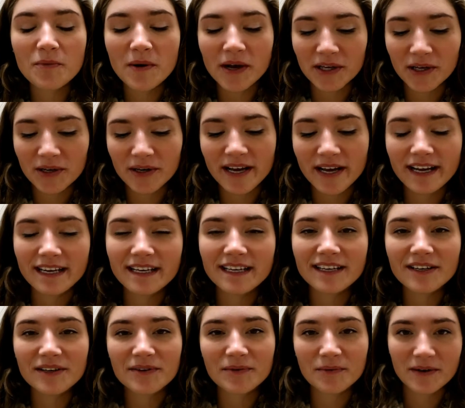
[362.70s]
while you're at
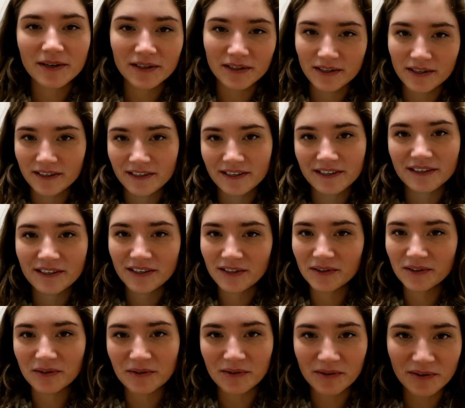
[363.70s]
it, while your,
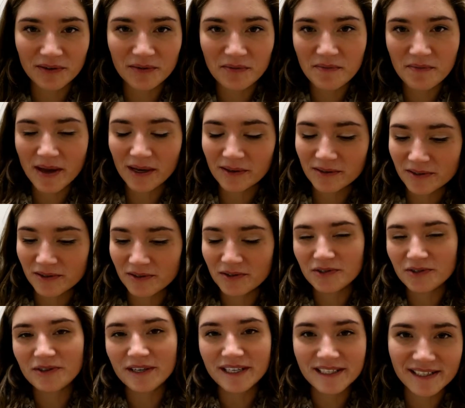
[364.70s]
you know, little mouse is
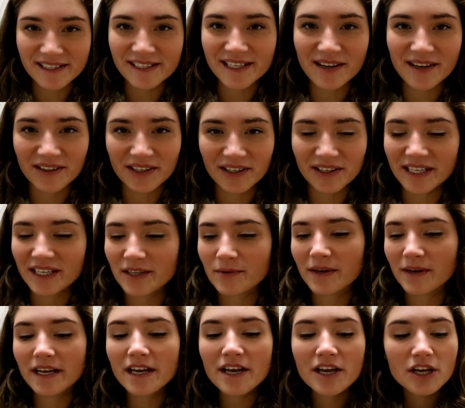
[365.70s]
tracing down there
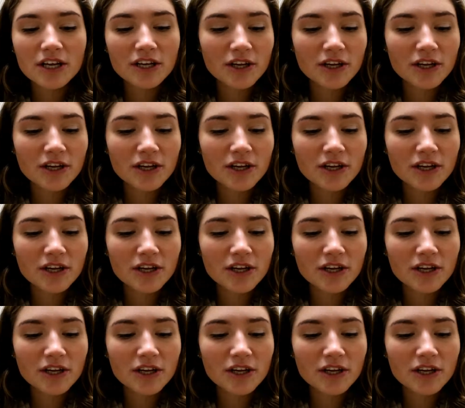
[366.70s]
anyway,